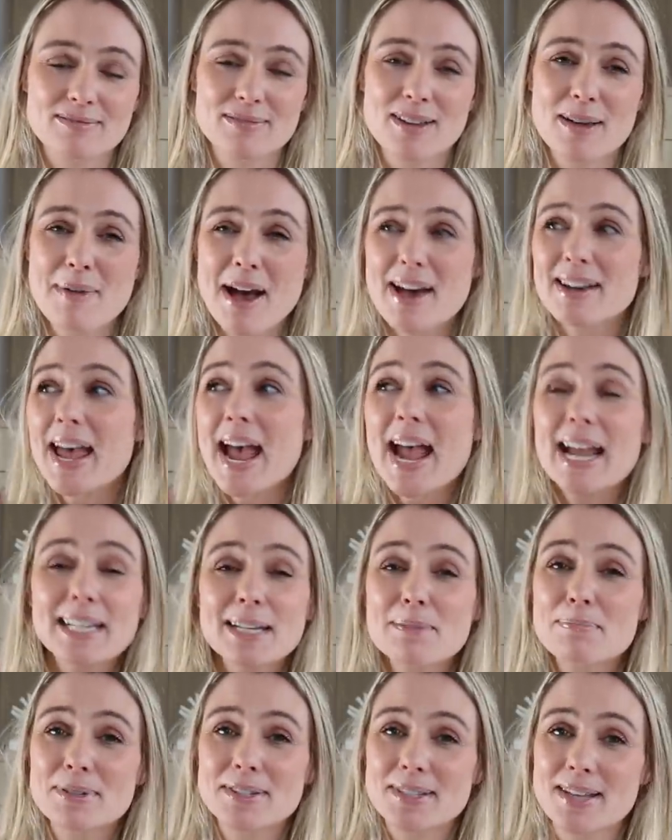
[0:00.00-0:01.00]
About
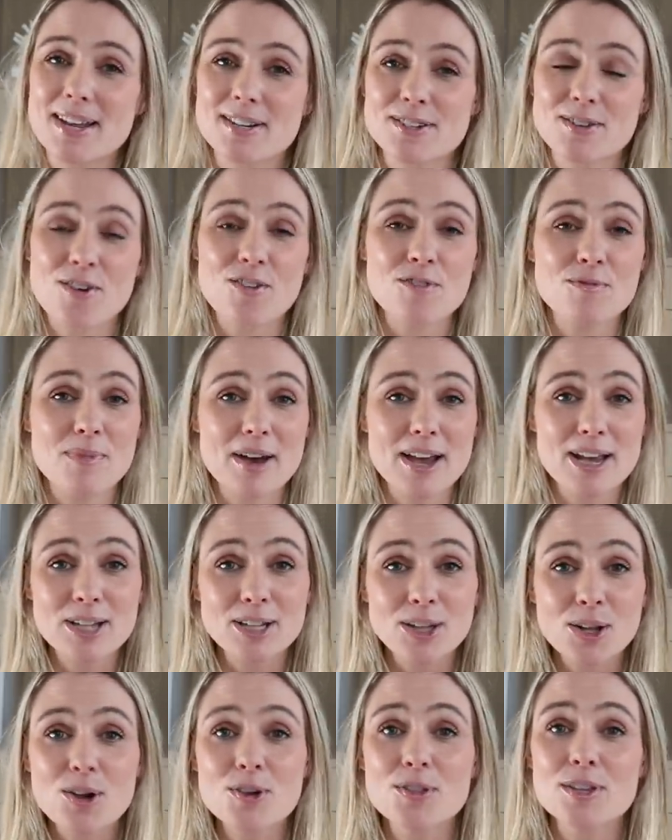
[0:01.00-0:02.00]
80% of my
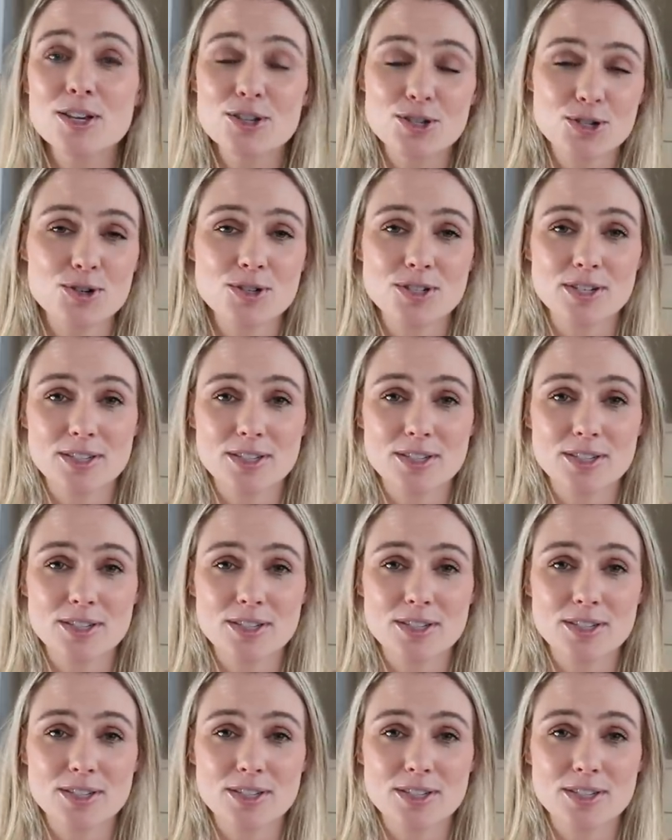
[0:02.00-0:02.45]
clothing, shoes,